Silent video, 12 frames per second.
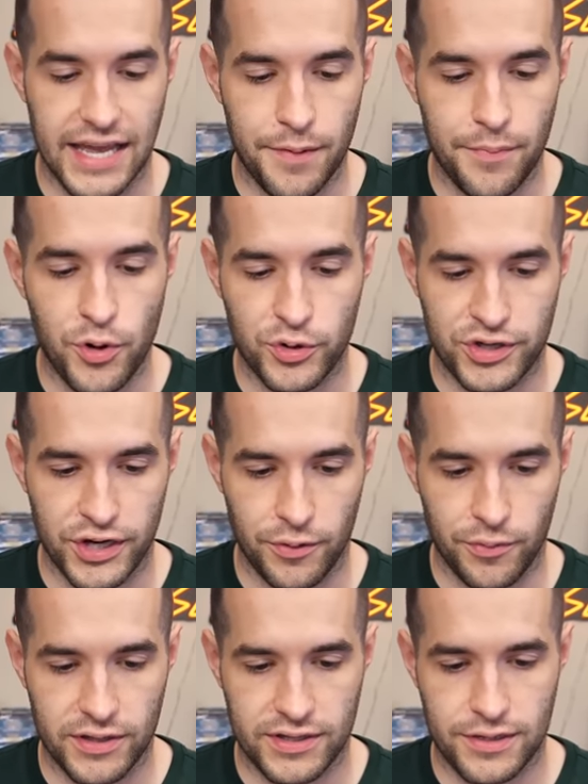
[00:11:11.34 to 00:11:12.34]
to get a boost
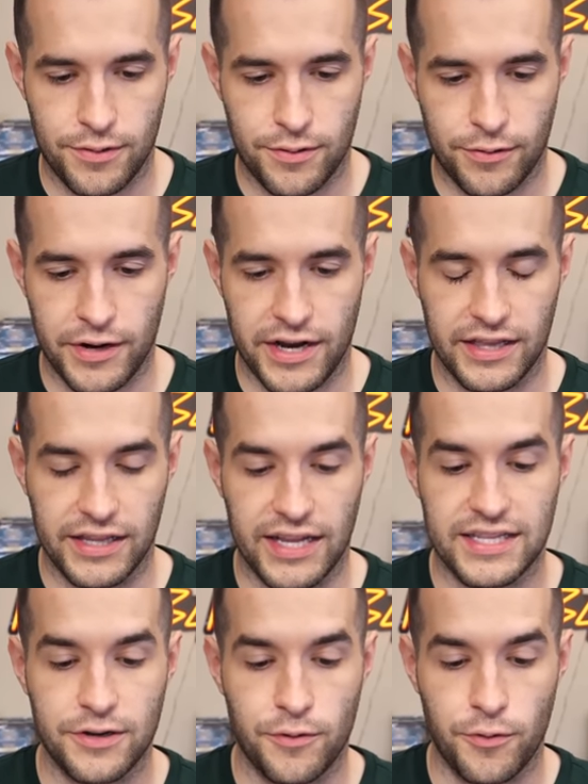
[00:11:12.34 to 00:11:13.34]
here. 1, 2, 3.
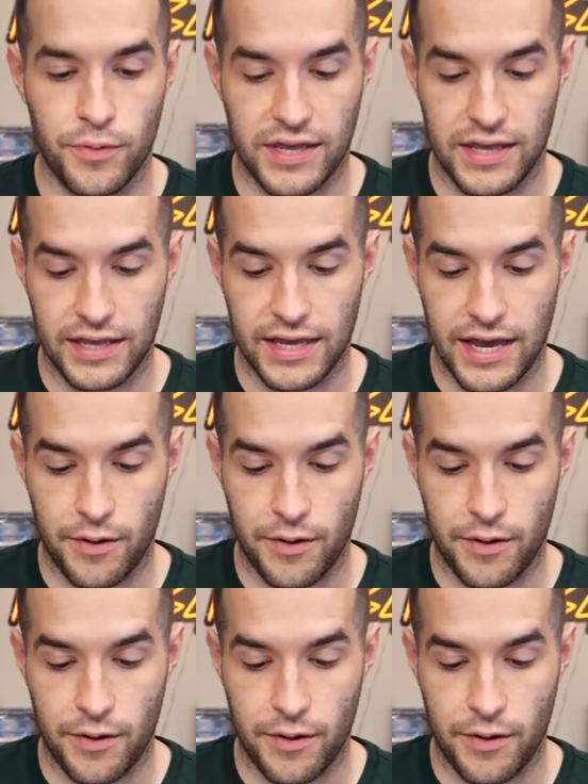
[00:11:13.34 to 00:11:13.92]
Let's see what we can